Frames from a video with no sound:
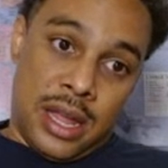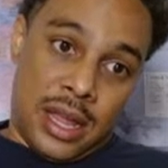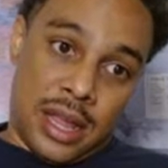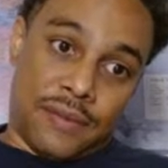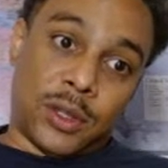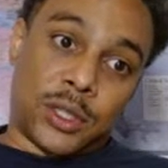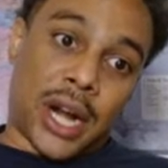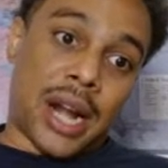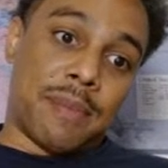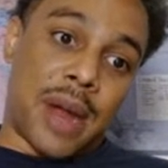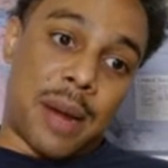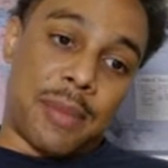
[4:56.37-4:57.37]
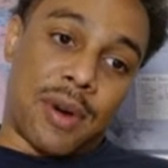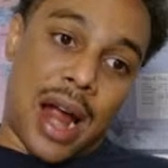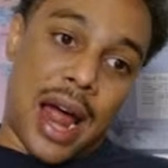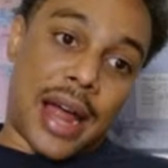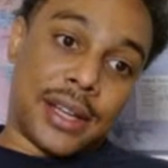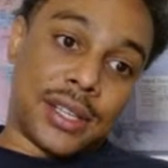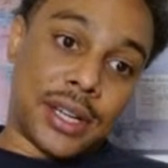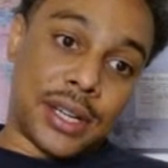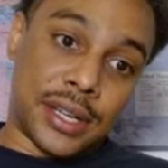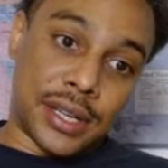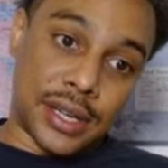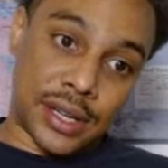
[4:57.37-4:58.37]
if you try to memorize
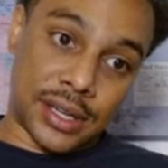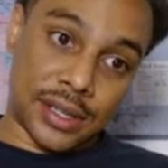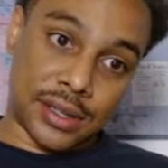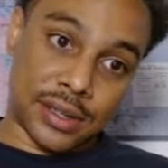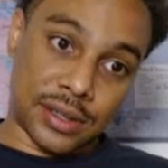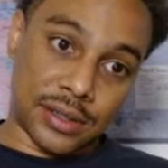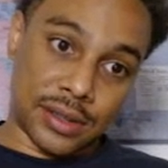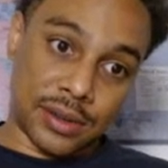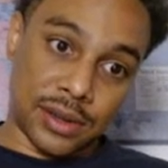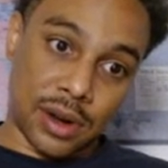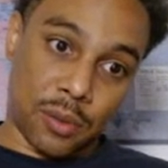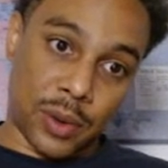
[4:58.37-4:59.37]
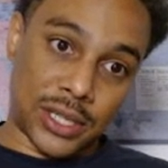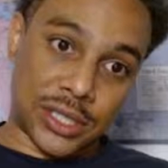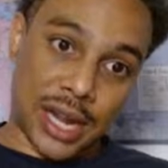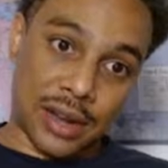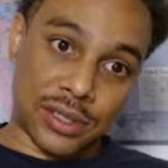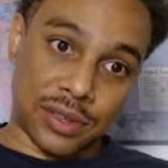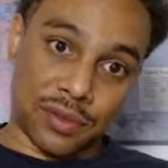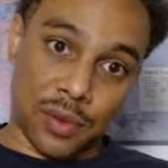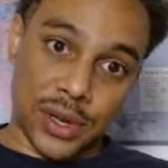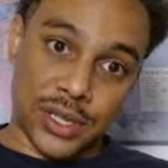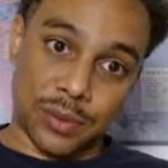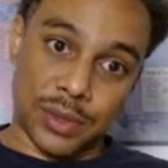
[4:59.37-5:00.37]
which sounds are
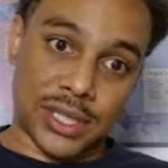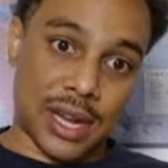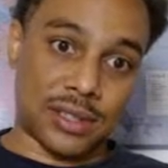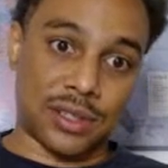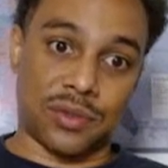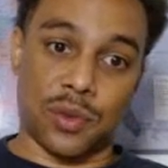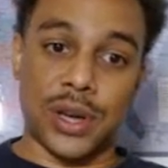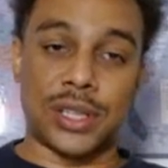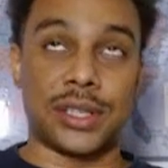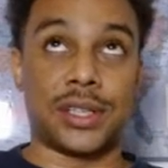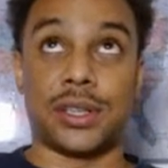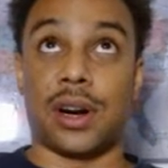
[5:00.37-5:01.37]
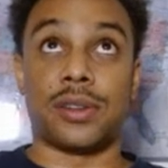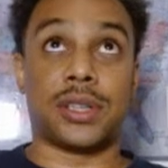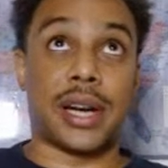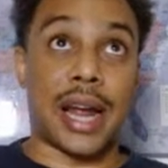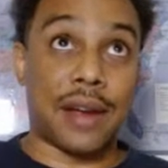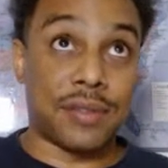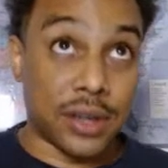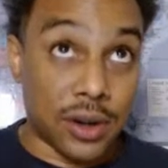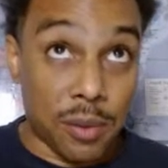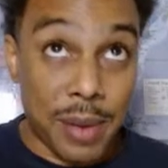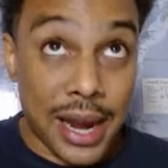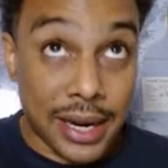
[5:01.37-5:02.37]
voiced and which sounds are voiceless, you're always going to have to
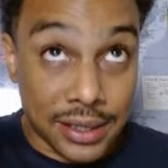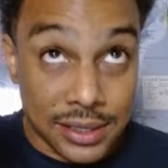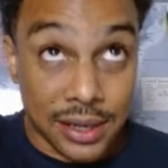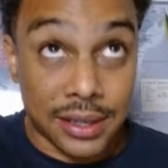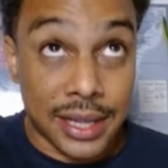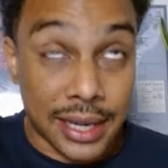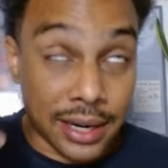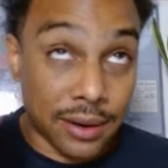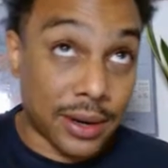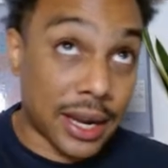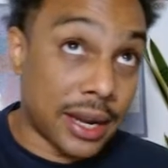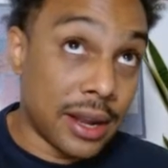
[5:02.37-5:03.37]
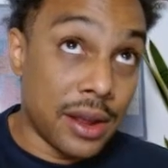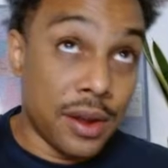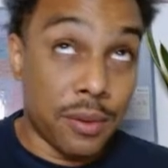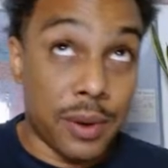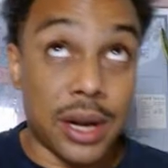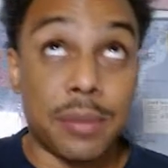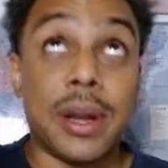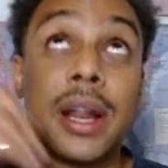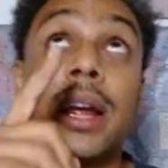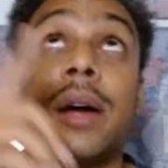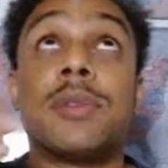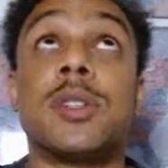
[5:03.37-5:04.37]
go back and start thinking, okay, wait a
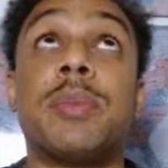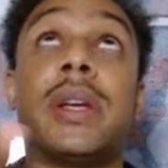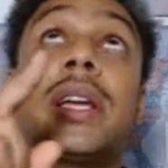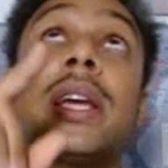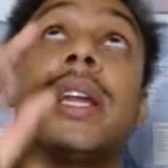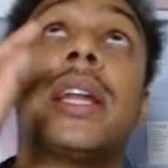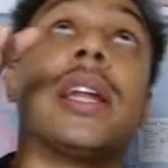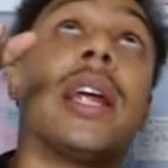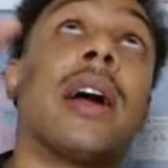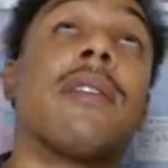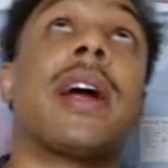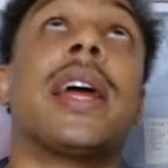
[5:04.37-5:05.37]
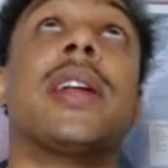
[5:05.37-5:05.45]
minute, I'm speaking, right?